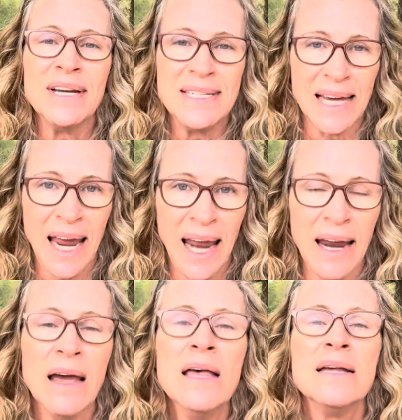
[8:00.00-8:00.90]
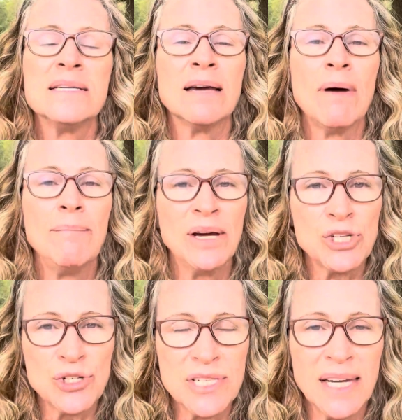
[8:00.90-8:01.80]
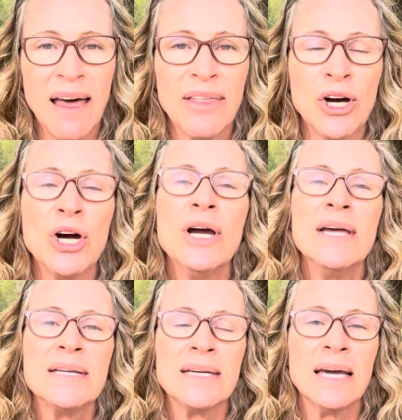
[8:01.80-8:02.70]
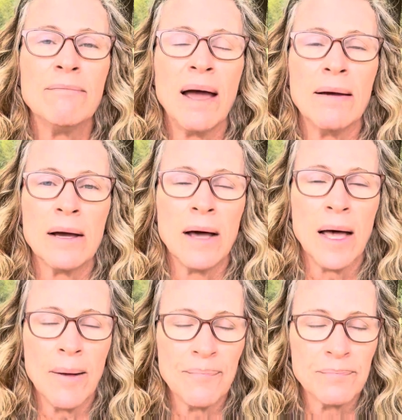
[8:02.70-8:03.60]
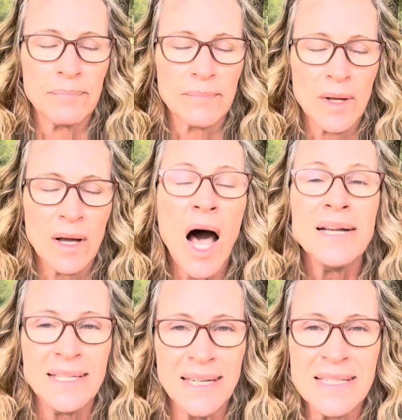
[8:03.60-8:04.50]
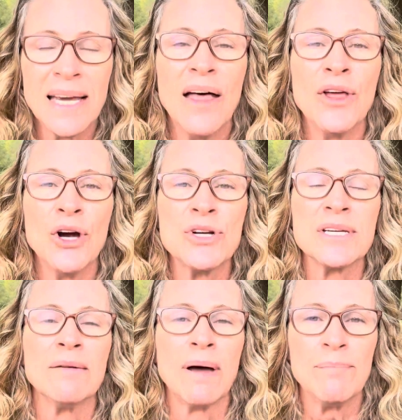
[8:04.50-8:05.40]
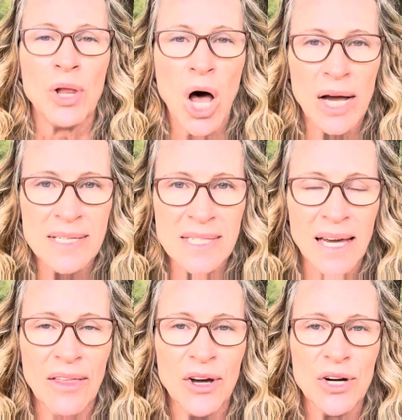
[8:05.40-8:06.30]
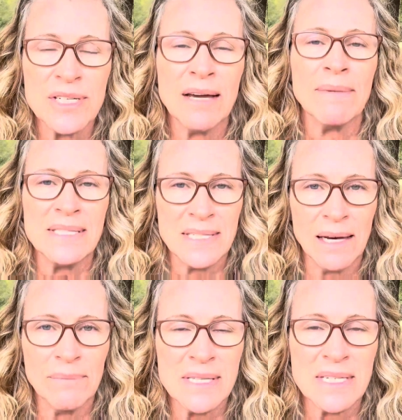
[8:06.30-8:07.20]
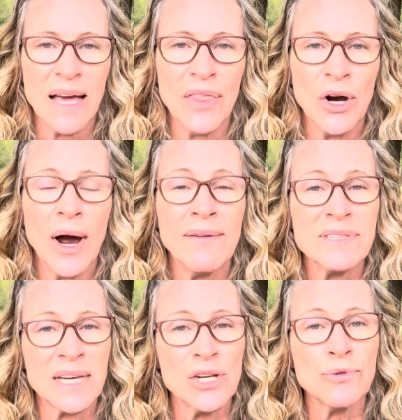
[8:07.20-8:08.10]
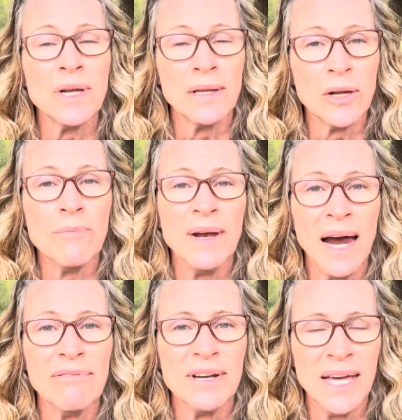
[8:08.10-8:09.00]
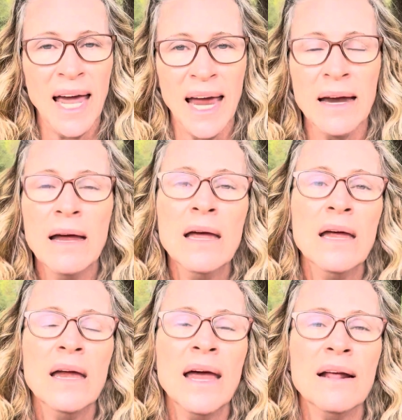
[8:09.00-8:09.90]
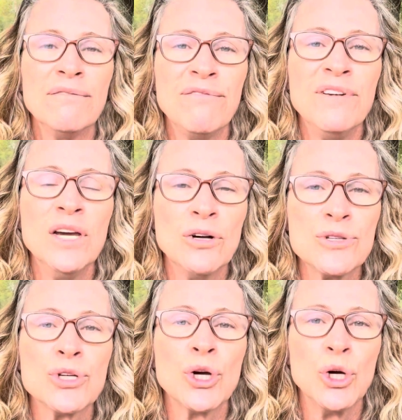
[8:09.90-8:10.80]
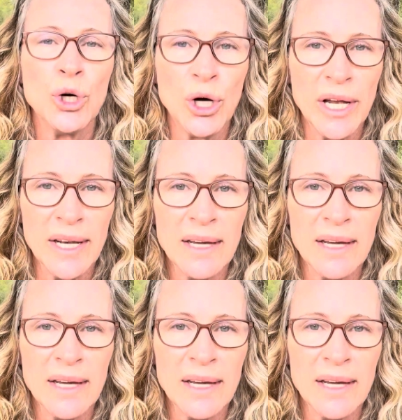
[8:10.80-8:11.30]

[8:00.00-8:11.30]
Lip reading: day to get my pictures together, to get my content together, to get my blogs together, to get my statements together. I've scheduled a little bit every day and it feels good.